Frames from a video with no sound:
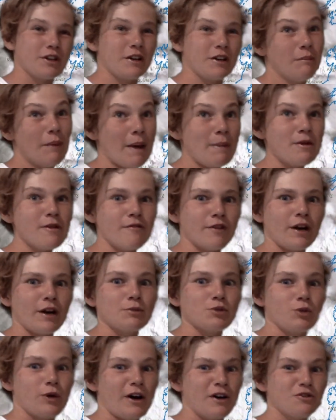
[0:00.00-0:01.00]
and maybe even
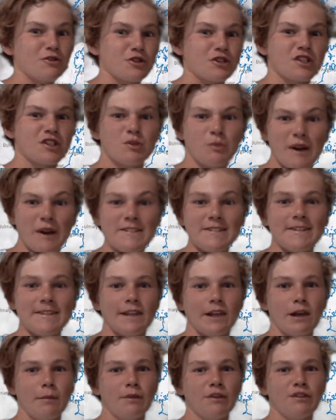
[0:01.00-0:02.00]
up to 120
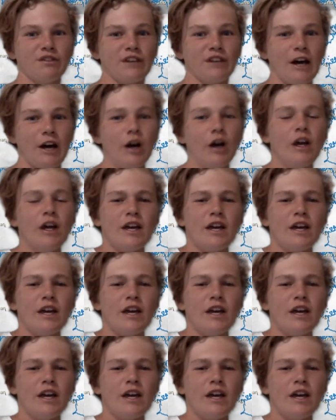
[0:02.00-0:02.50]
kilometres an hour.